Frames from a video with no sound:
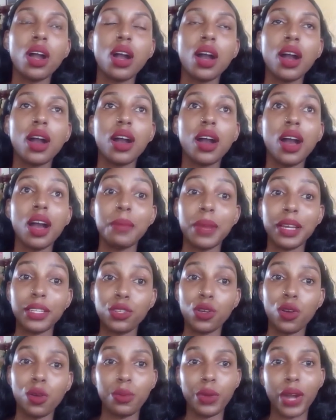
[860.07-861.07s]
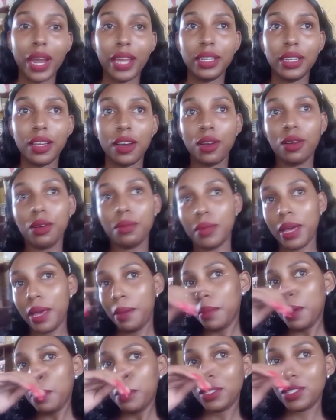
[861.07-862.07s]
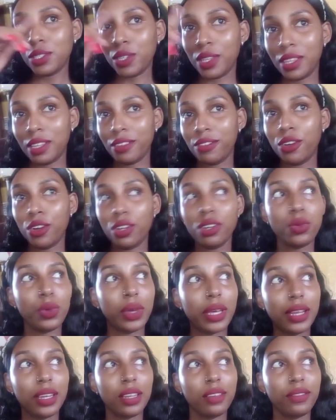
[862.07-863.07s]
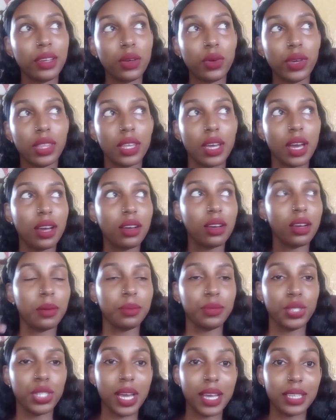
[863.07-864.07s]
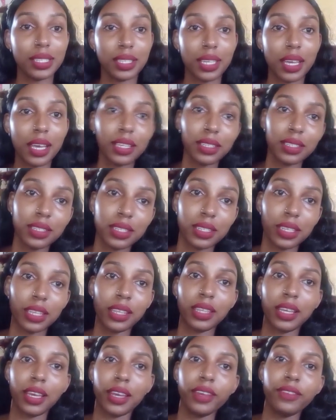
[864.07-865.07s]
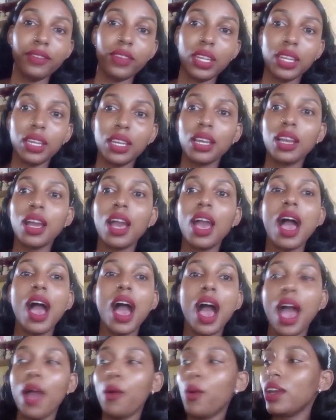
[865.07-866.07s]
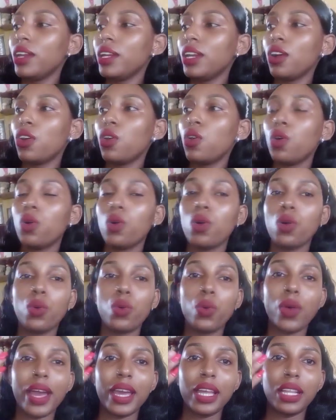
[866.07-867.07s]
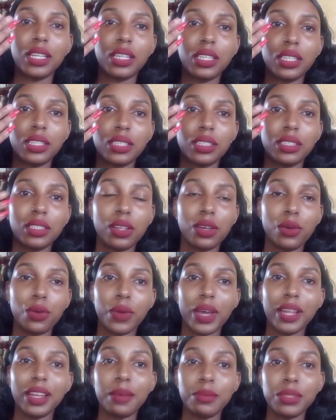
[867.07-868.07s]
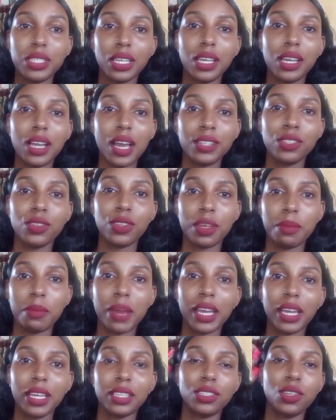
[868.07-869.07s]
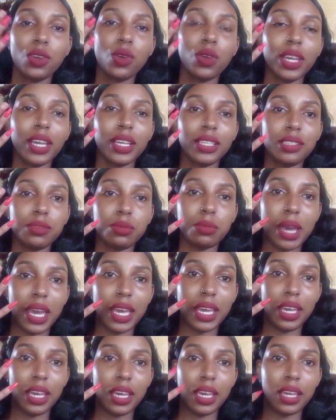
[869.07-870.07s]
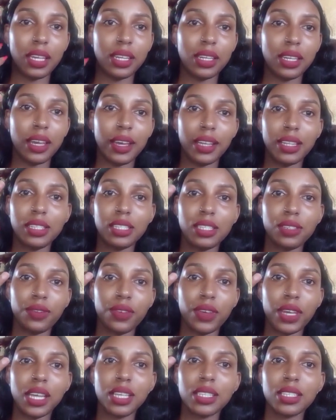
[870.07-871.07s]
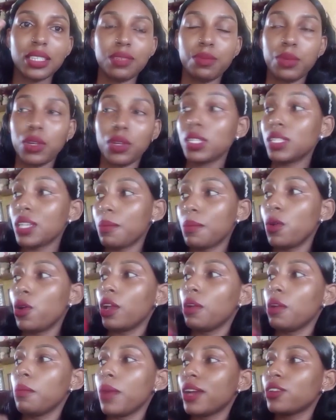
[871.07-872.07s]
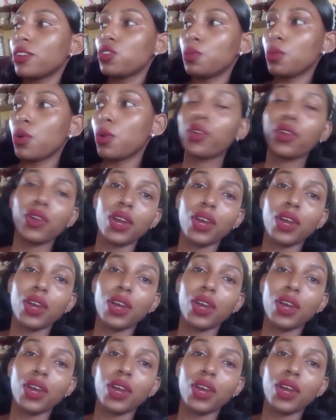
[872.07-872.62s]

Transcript: I'm at home right now. My mom is on the phone. We are living with her. She has guests in the evening. I want to go while I'm taking her to the market, go get my nails fixed because I'm going back tomorrow.